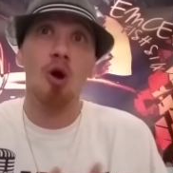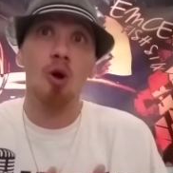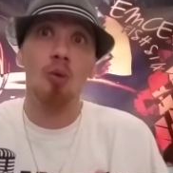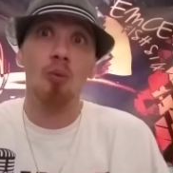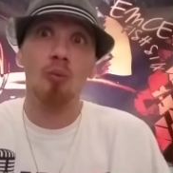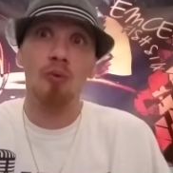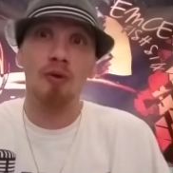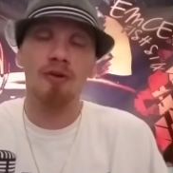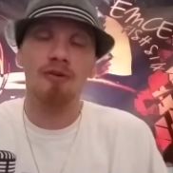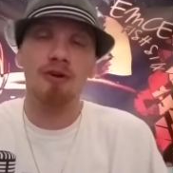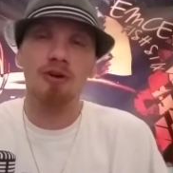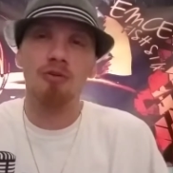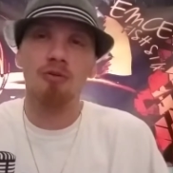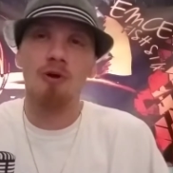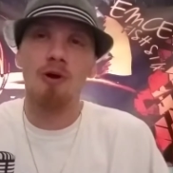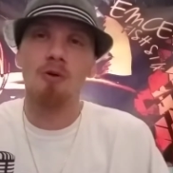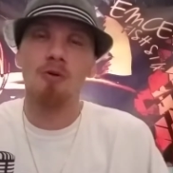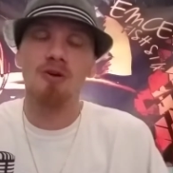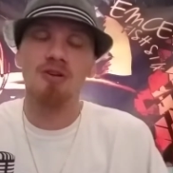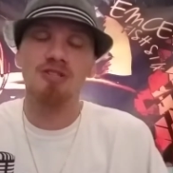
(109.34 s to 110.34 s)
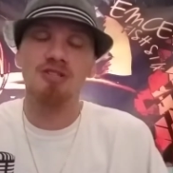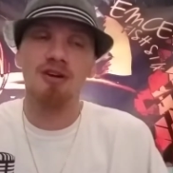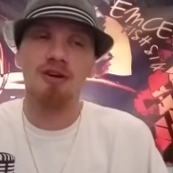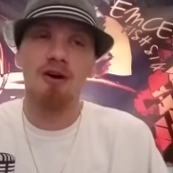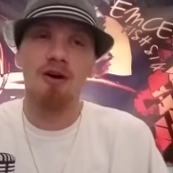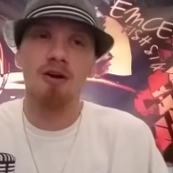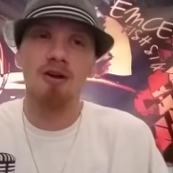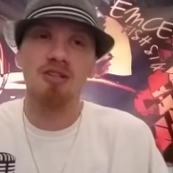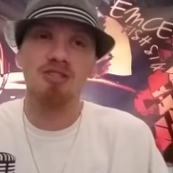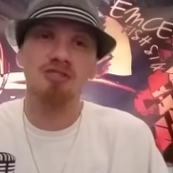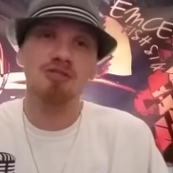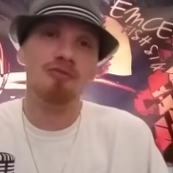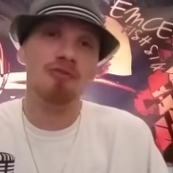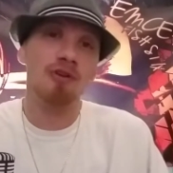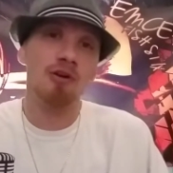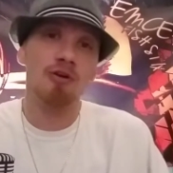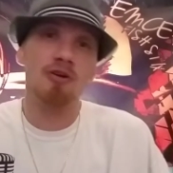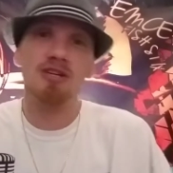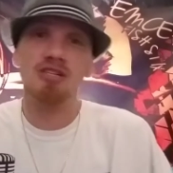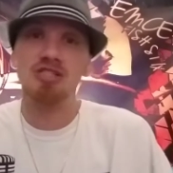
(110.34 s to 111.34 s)
really grown as an artist. You've
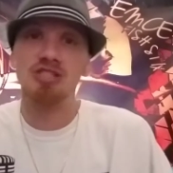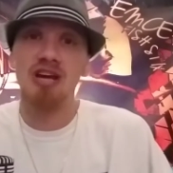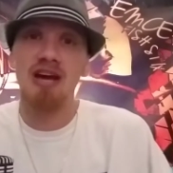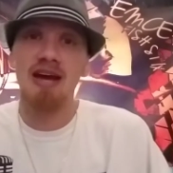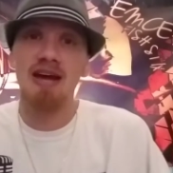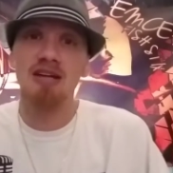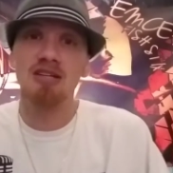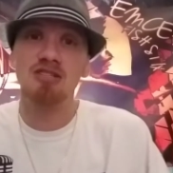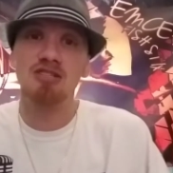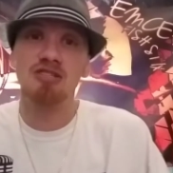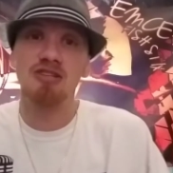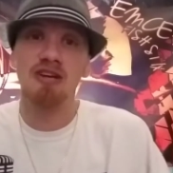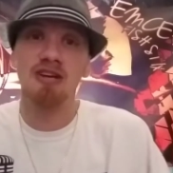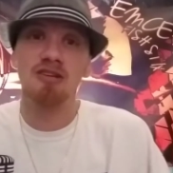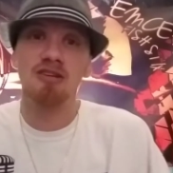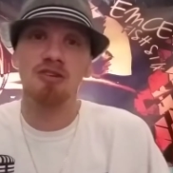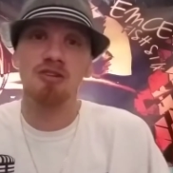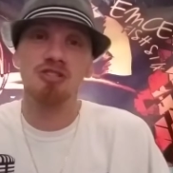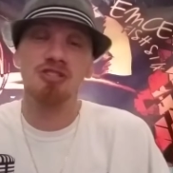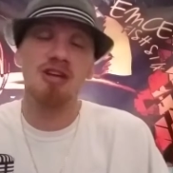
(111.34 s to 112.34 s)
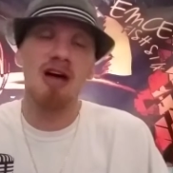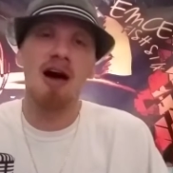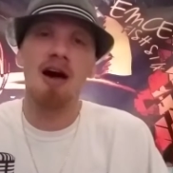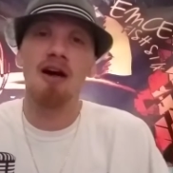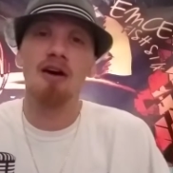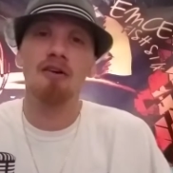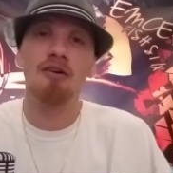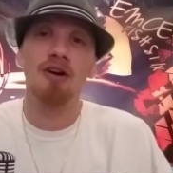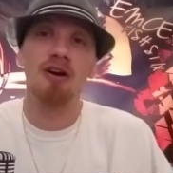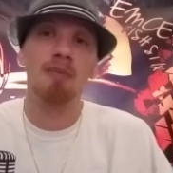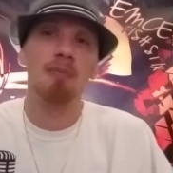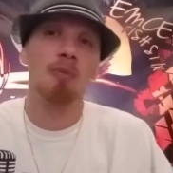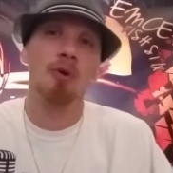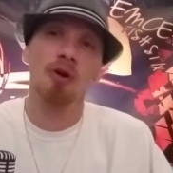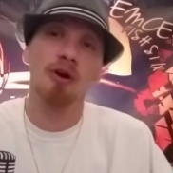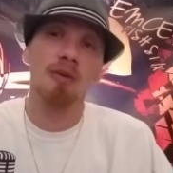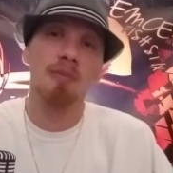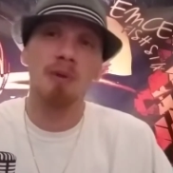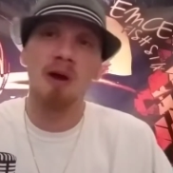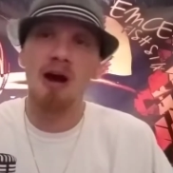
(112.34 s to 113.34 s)
really changed in your style, and I'm
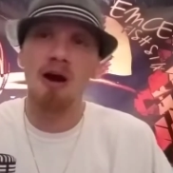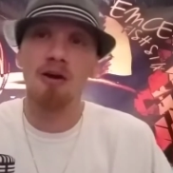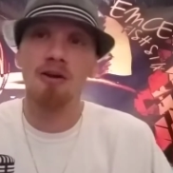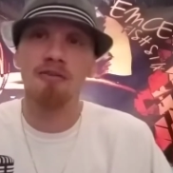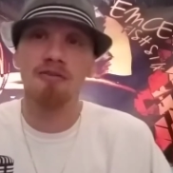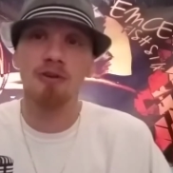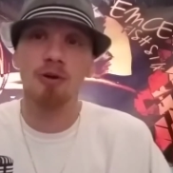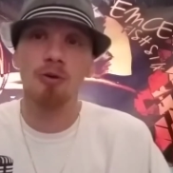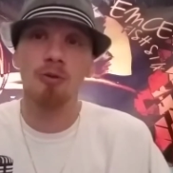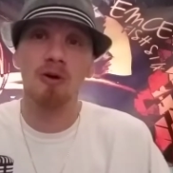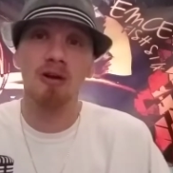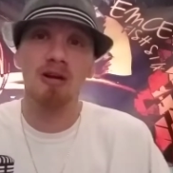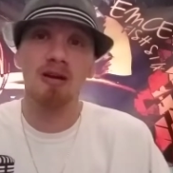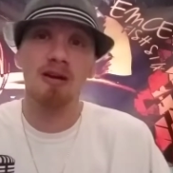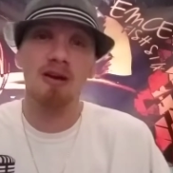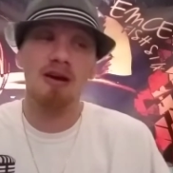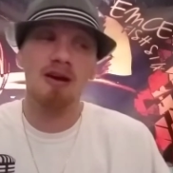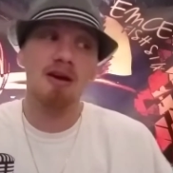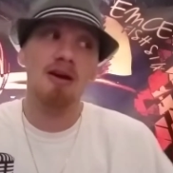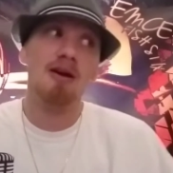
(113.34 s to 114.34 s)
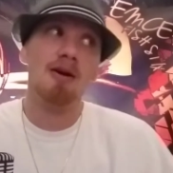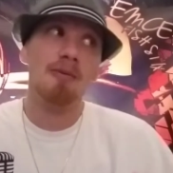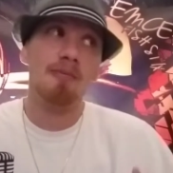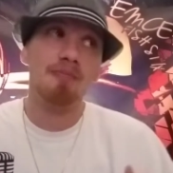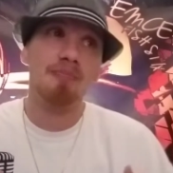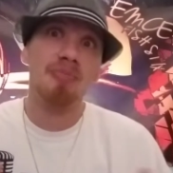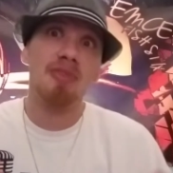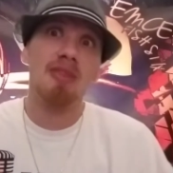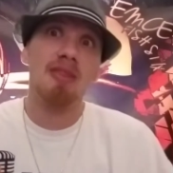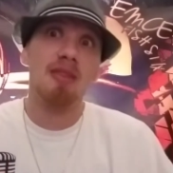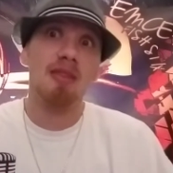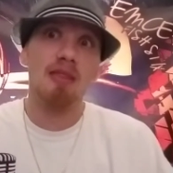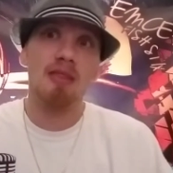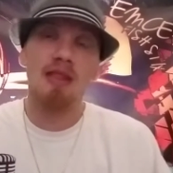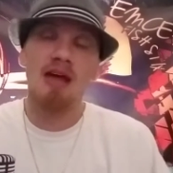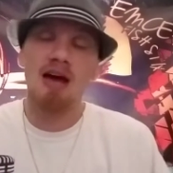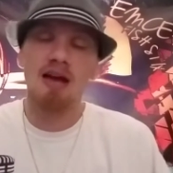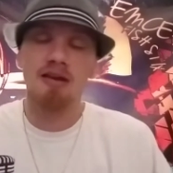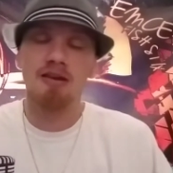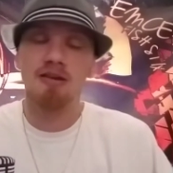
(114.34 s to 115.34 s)
really proud of you." And
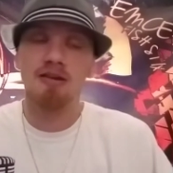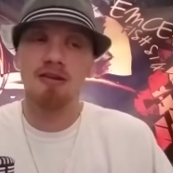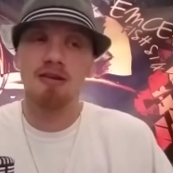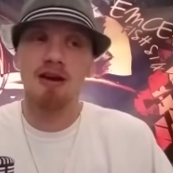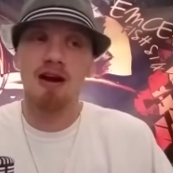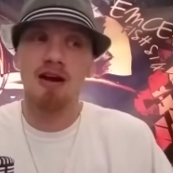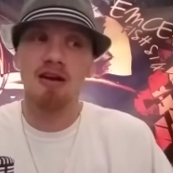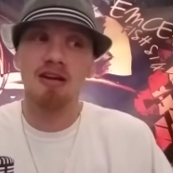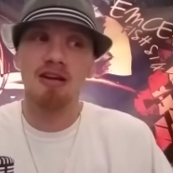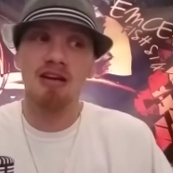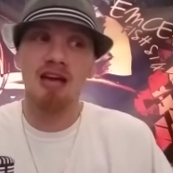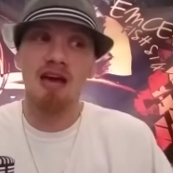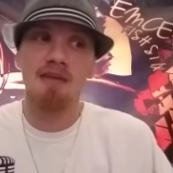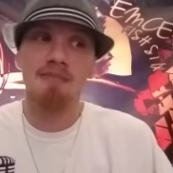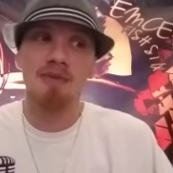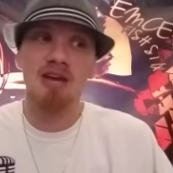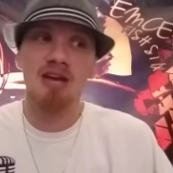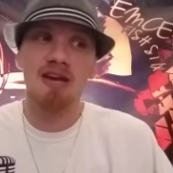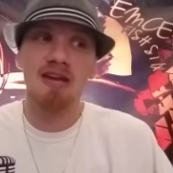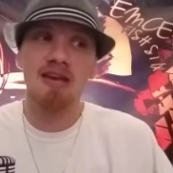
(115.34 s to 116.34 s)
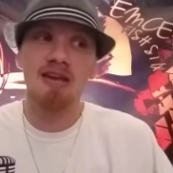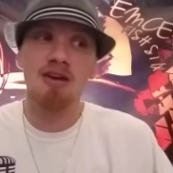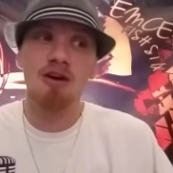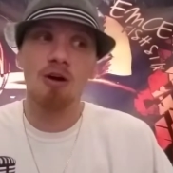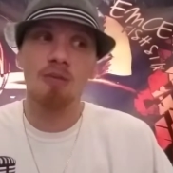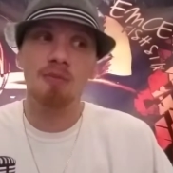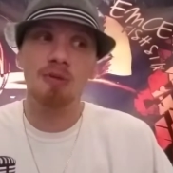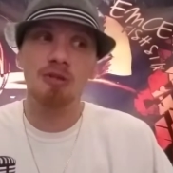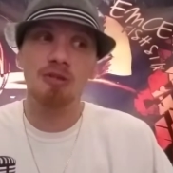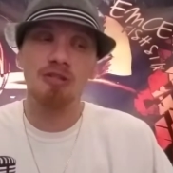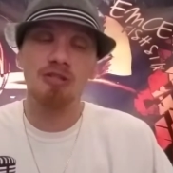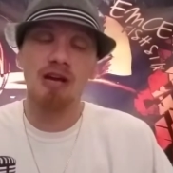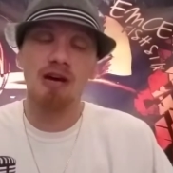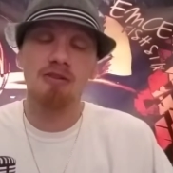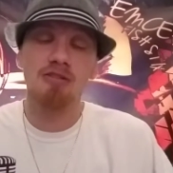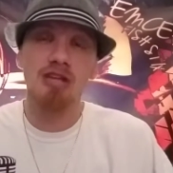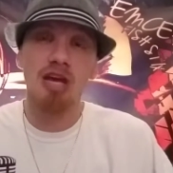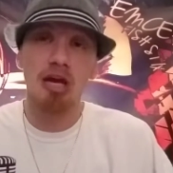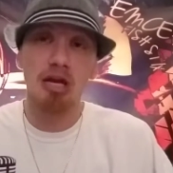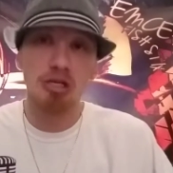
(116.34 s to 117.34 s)
that kind of gave me an ego boost. I
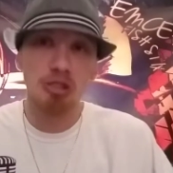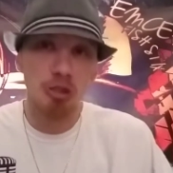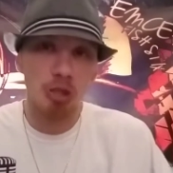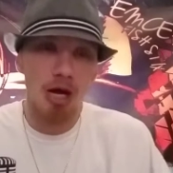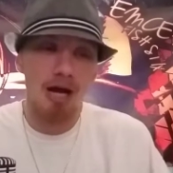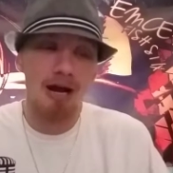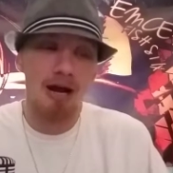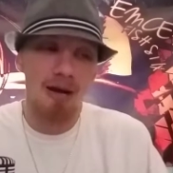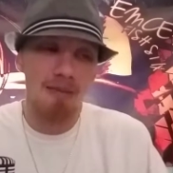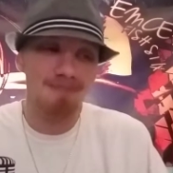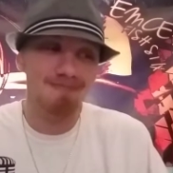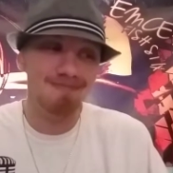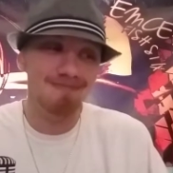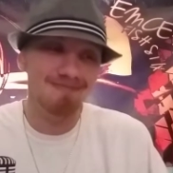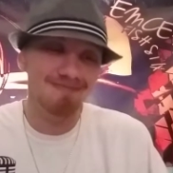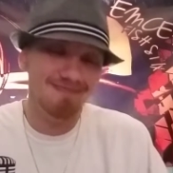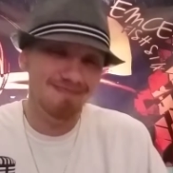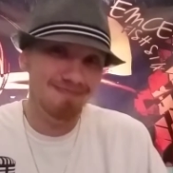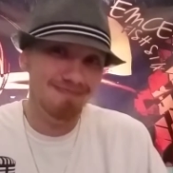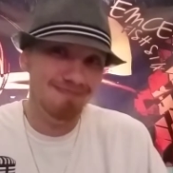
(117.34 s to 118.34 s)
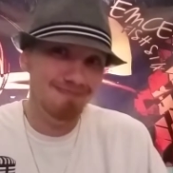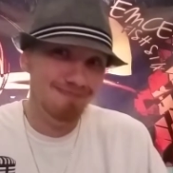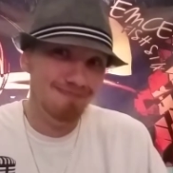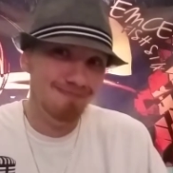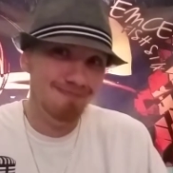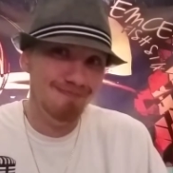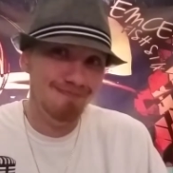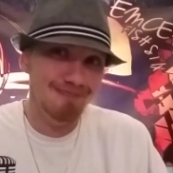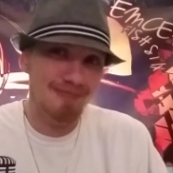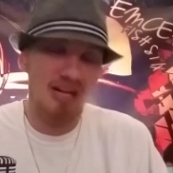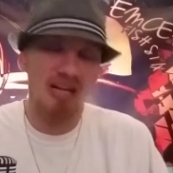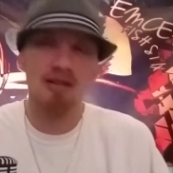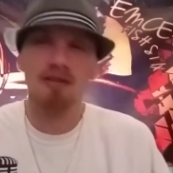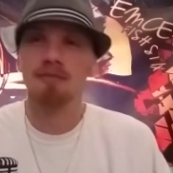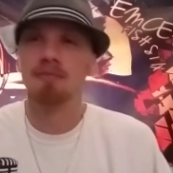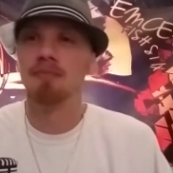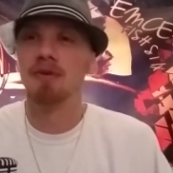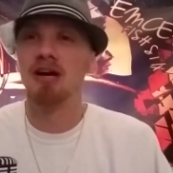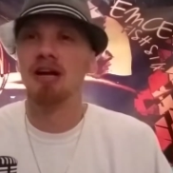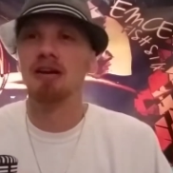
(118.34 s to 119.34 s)
was like, shut up.
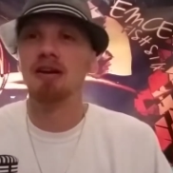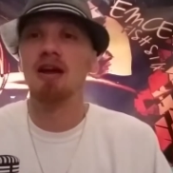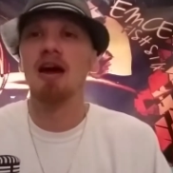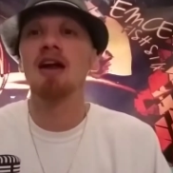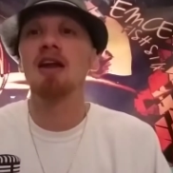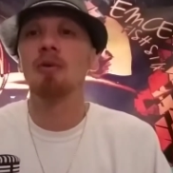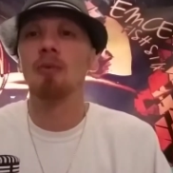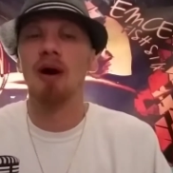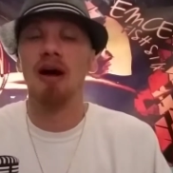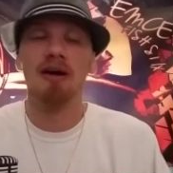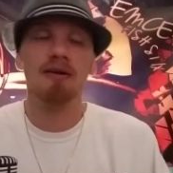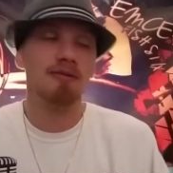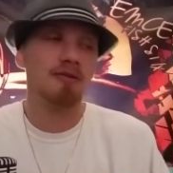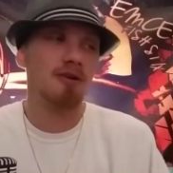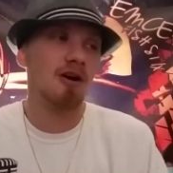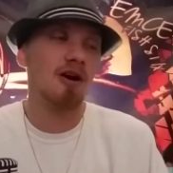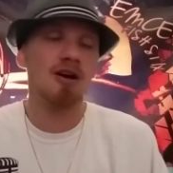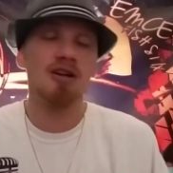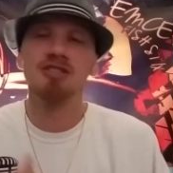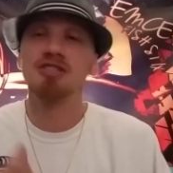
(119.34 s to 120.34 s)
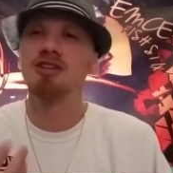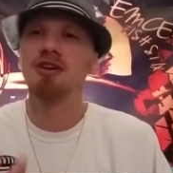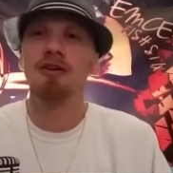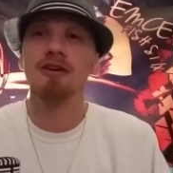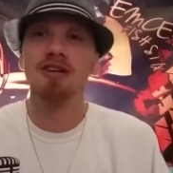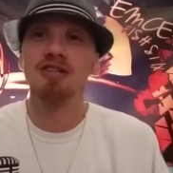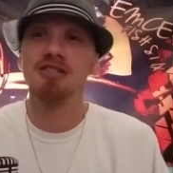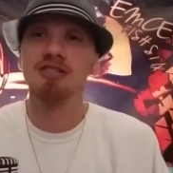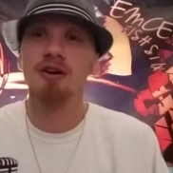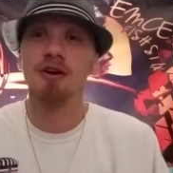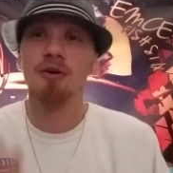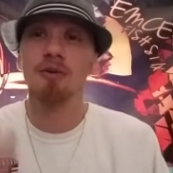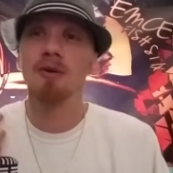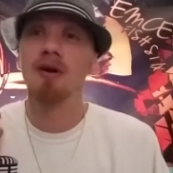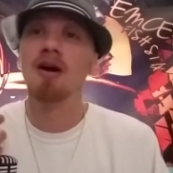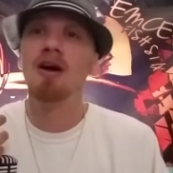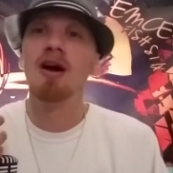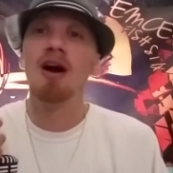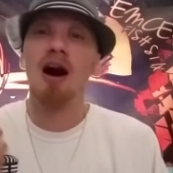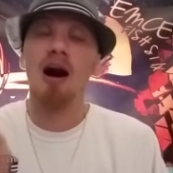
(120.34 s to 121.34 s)
But anyway, on a serious note,
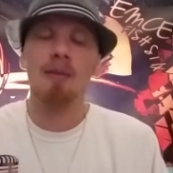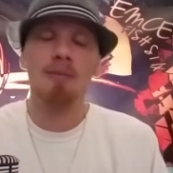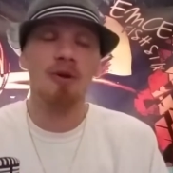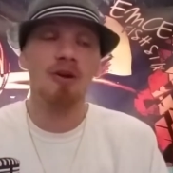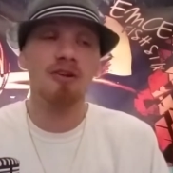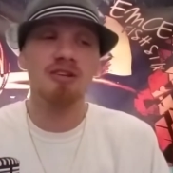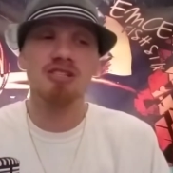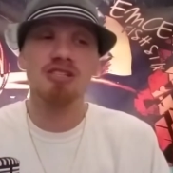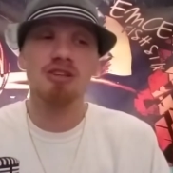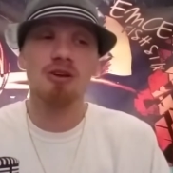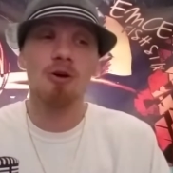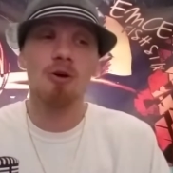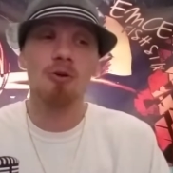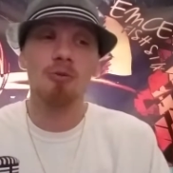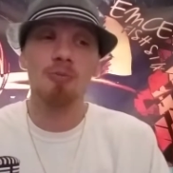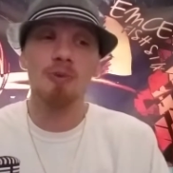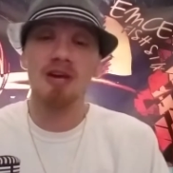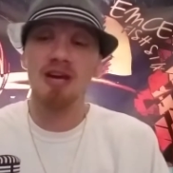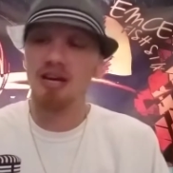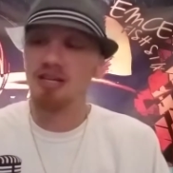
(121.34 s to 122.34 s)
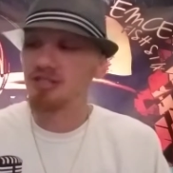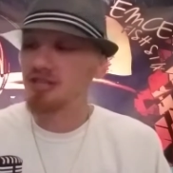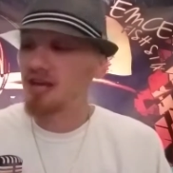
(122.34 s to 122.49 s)
I'm really stoked because